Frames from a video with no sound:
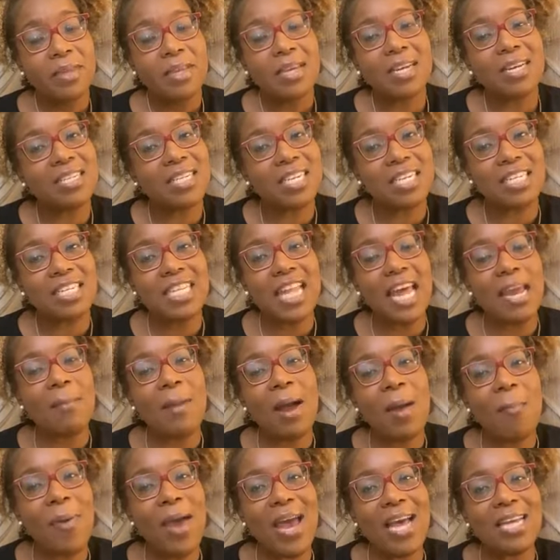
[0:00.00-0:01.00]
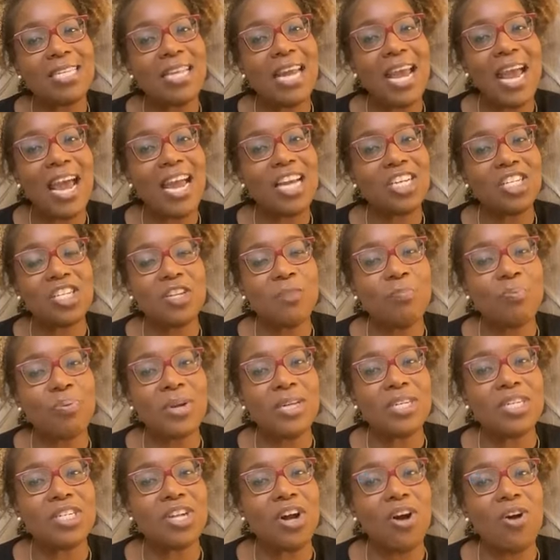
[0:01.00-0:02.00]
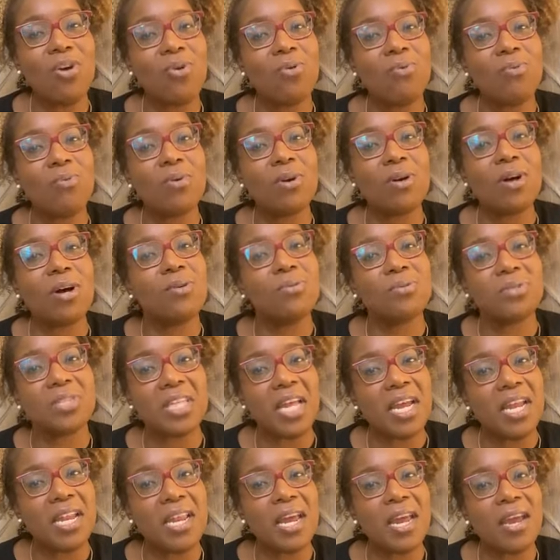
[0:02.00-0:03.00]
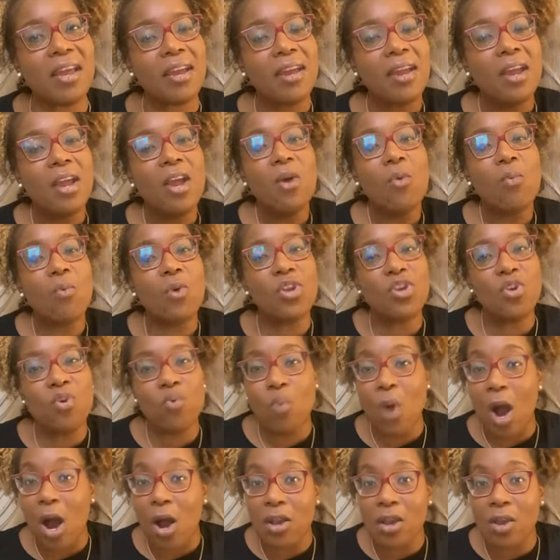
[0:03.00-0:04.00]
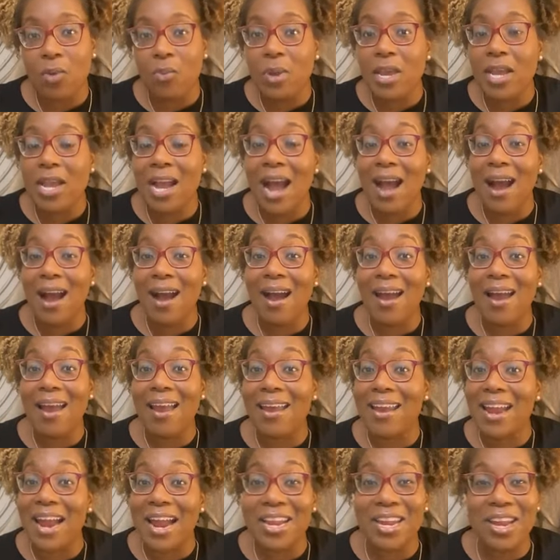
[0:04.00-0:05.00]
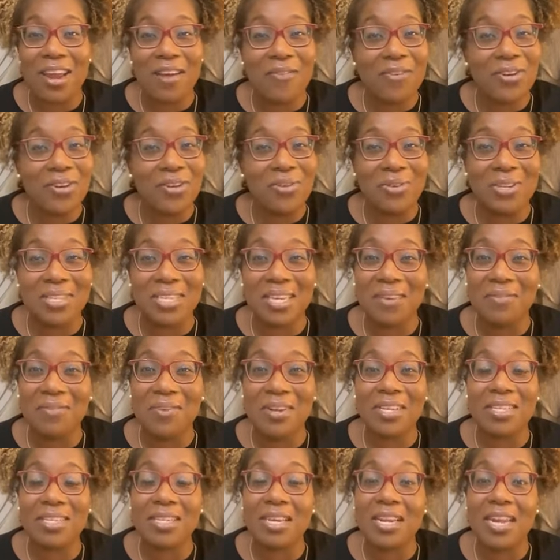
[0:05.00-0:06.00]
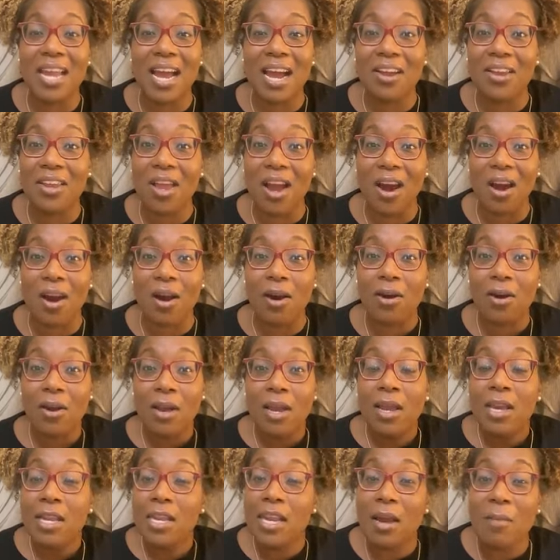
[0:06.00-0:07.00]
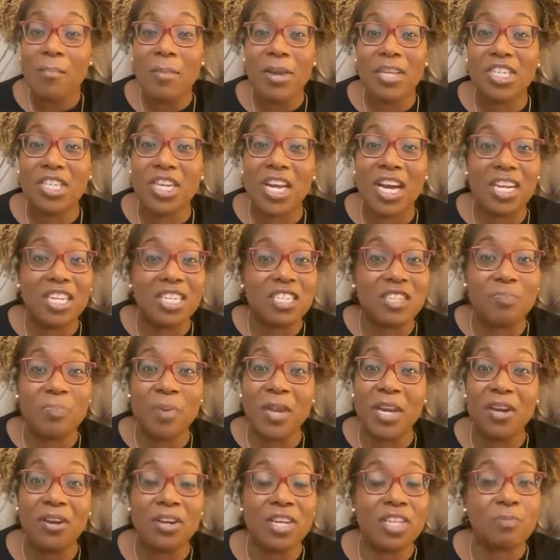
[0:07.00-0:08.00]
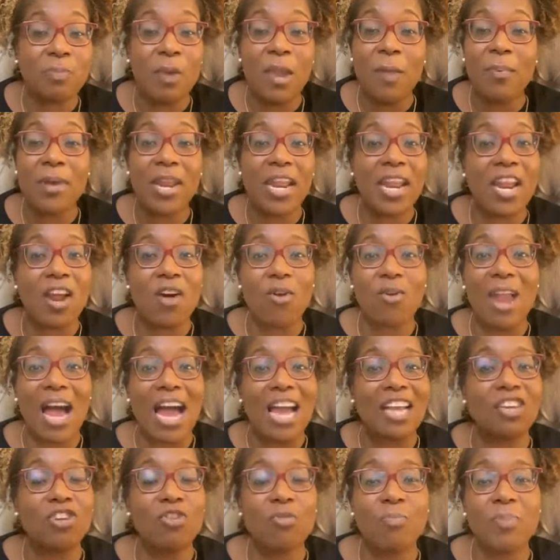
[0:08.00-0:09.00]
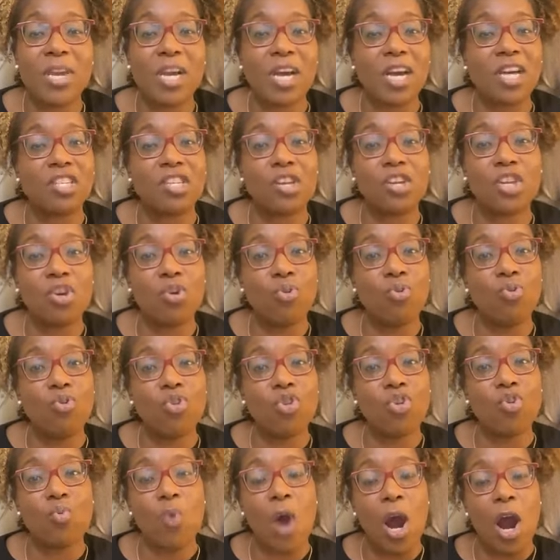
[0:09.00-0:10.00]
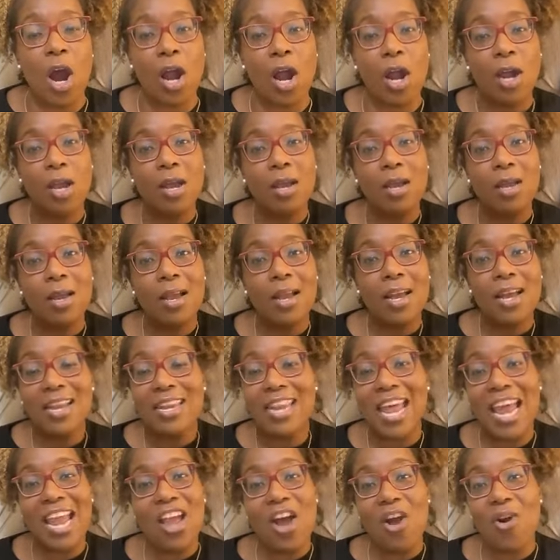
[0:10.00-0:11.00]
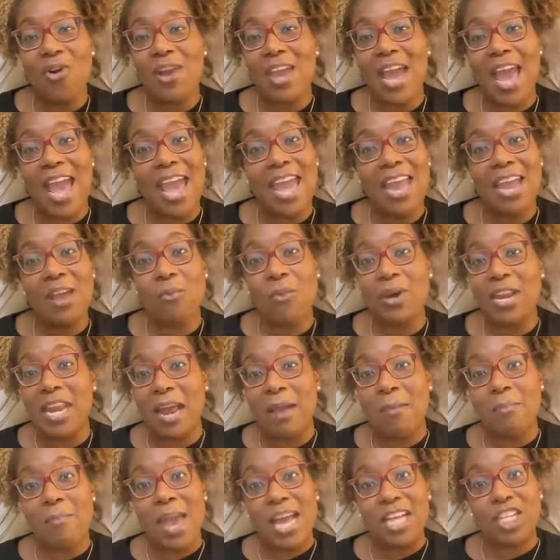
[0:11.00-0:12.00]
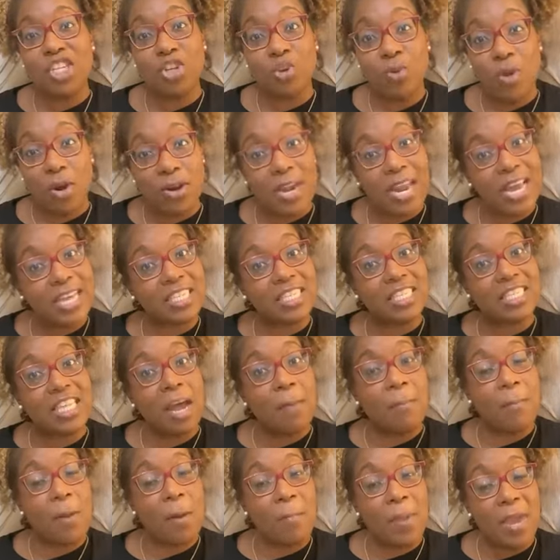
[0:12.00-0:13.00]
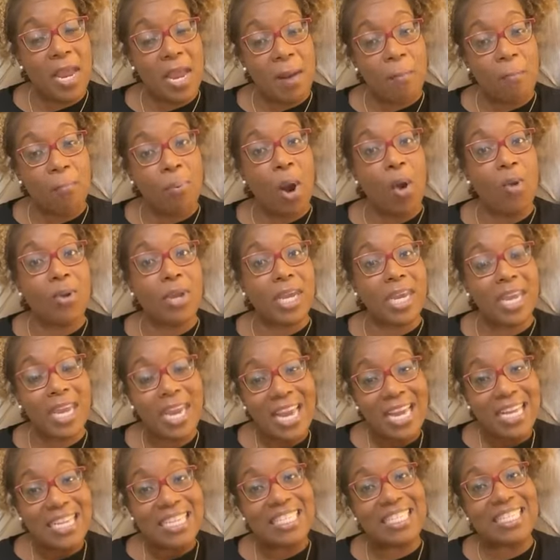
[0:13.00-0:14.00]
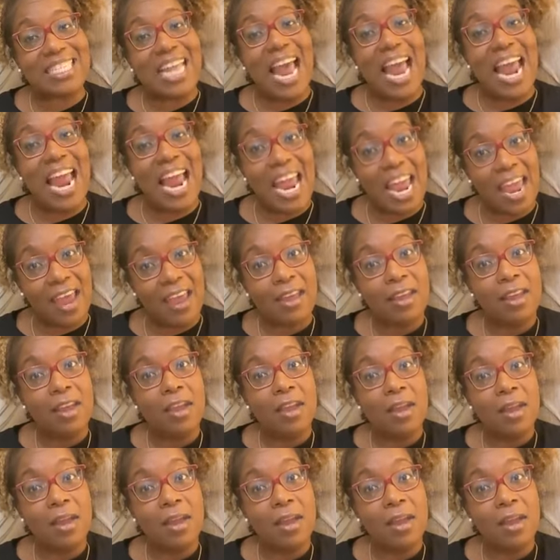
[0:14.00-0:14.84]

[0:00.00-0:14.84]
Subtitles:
Because just like my pastor Ashley preached on Sunday, when you walking with God, and I never knew this even until now, y'all, there'll be jealous spirits, people that don't like you because of who you are. They okay when they met you on that step of being broken, sad.